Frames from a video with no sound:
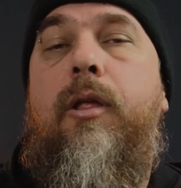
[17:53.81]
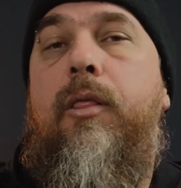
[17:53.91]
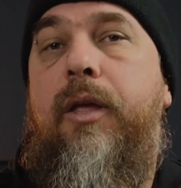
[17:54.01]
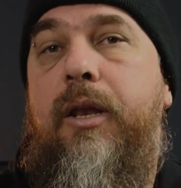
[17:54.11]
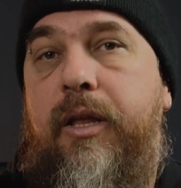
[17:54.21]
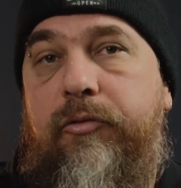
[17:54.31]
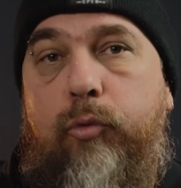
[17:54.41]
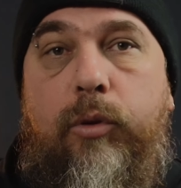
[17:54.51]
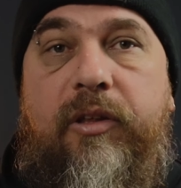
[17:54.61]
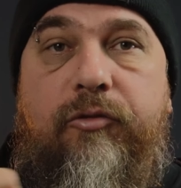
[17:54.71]
then there's
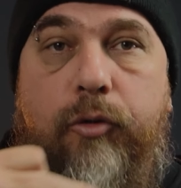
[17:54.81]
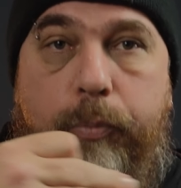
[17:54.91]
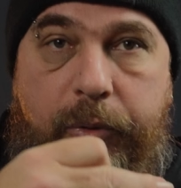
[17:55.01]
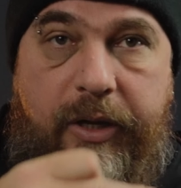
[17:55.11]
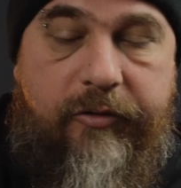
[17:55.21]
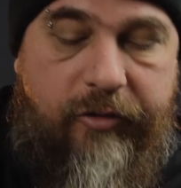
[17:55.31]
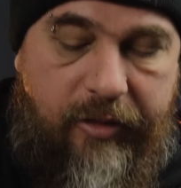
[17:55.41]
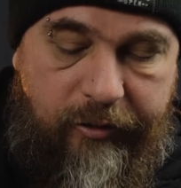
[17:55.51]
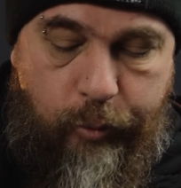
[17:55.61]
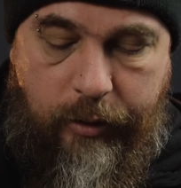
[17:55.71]
all these repeats.
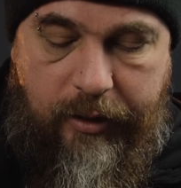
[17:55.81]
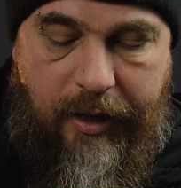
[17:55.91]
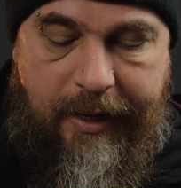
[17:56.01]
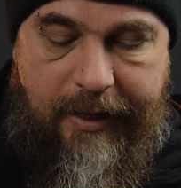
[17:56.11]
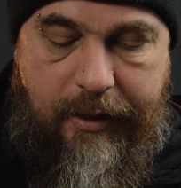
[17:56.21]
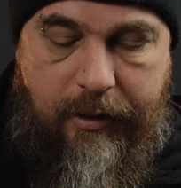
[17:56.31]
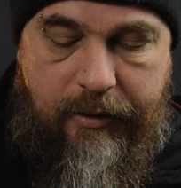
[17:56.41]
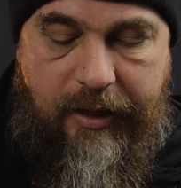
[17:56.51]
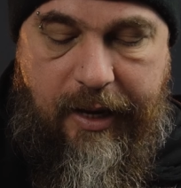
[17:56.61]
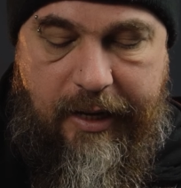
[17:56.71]
That's what a
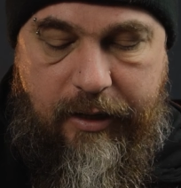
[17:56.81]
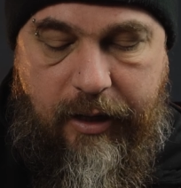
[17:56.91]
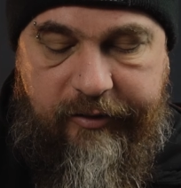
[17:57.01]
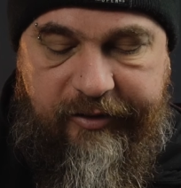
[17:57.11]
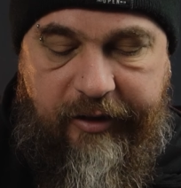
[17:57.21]
delay does.